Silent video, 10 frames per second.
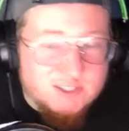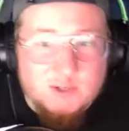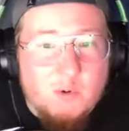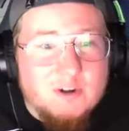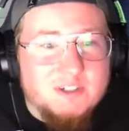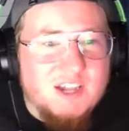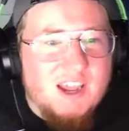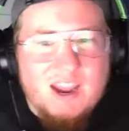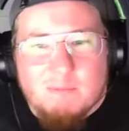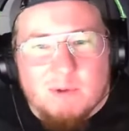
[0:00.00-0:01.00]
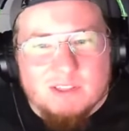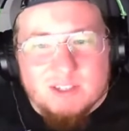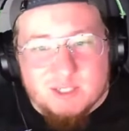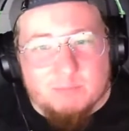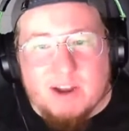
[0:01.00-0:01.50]
the scores and what
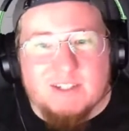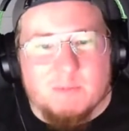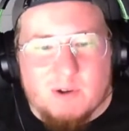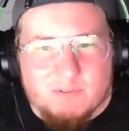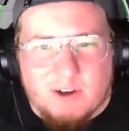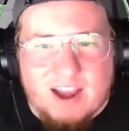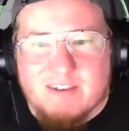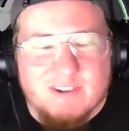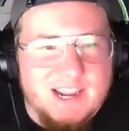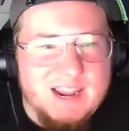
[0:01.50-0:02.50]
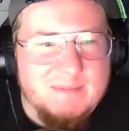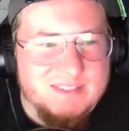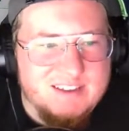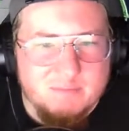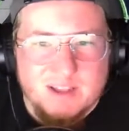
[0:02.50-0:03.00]
the spreads were for every game
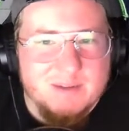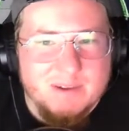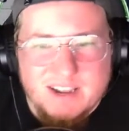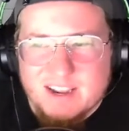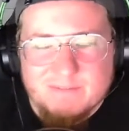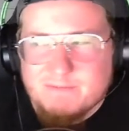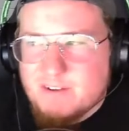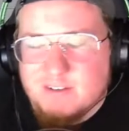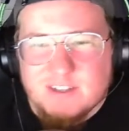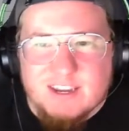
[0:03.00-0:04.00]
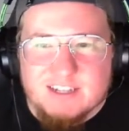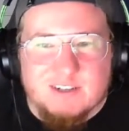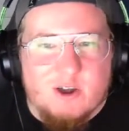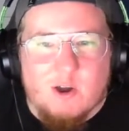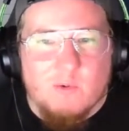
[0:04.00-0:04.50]
that they've played, but it feels like
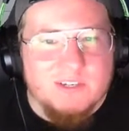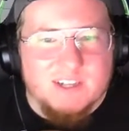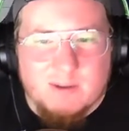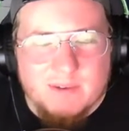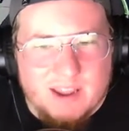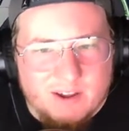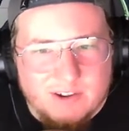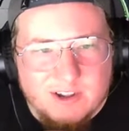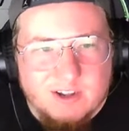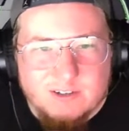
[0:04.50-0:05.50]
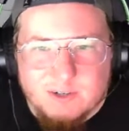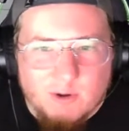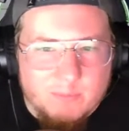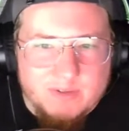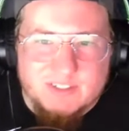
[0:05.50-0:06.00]
it's always come down
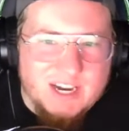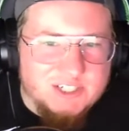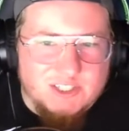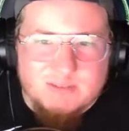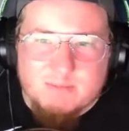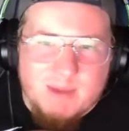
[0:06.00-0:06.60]
to a possession,